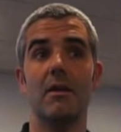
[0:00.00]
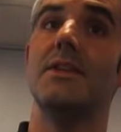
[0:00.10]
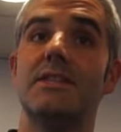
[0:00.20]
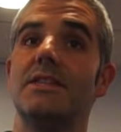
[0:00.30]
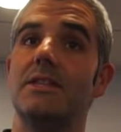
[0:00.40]

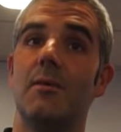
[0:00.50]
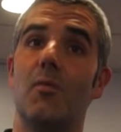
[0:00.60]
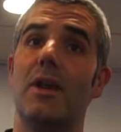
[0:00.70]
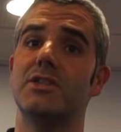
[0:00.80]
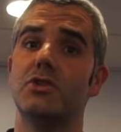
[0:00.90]
The system
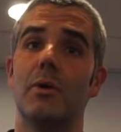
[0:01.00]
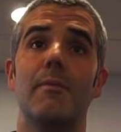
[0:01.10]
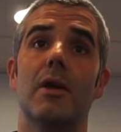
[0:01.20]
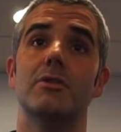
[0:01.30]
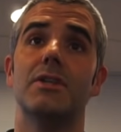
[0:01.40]
will
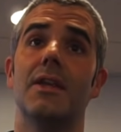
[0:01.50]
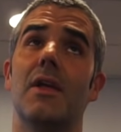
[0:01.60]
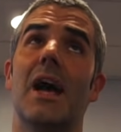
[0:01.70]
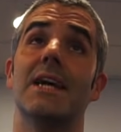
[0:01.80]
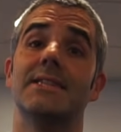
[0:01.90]
stop because it
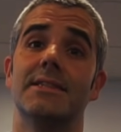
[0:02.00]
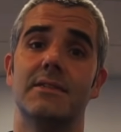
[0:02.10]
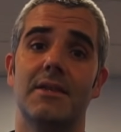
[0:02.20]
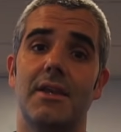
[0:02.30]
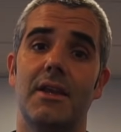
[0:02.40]

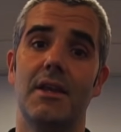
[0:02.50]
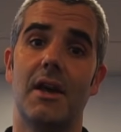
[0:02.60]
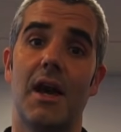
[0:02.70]
hasn't any